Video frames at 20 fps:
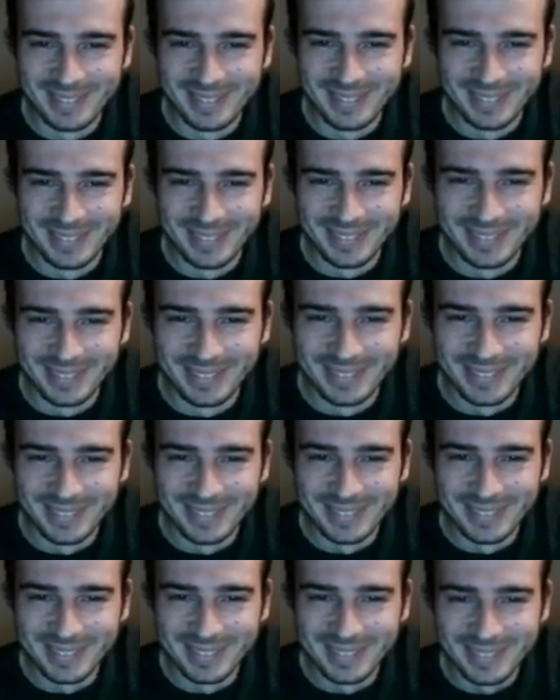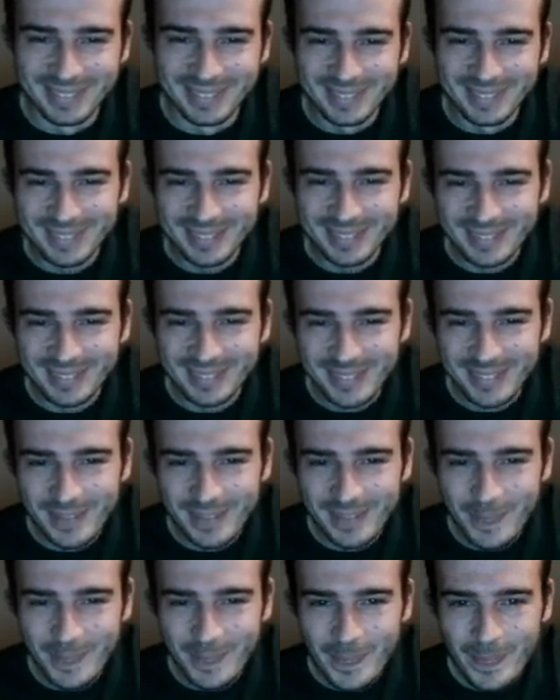
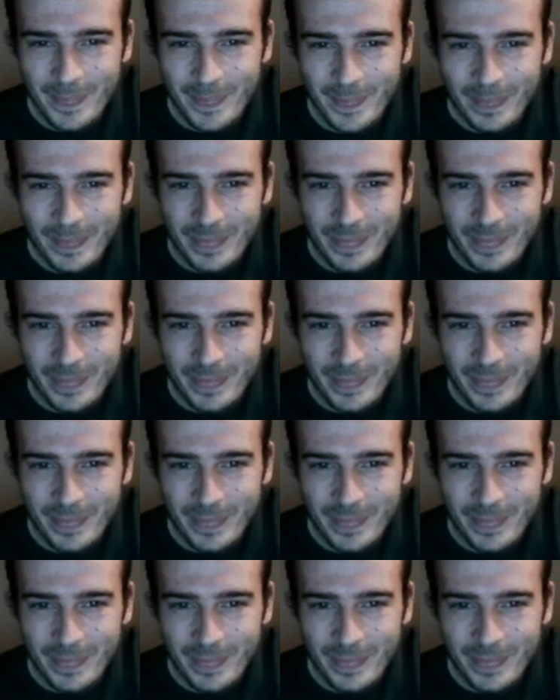(no one is talking)